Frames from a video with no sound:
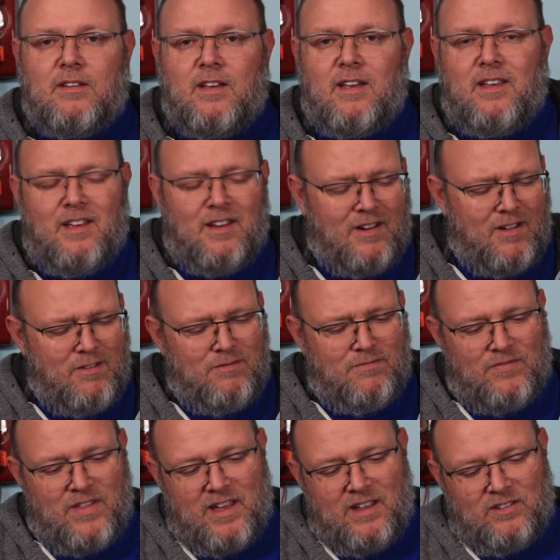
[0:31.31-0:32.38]
you know,
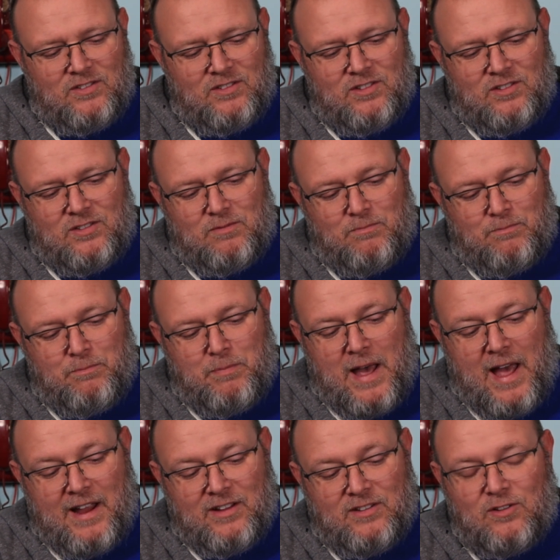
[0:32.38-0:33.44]
things just
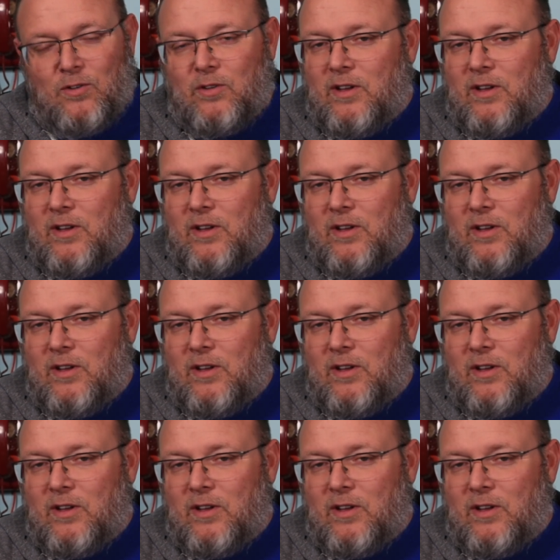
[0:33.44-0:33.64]
packets don't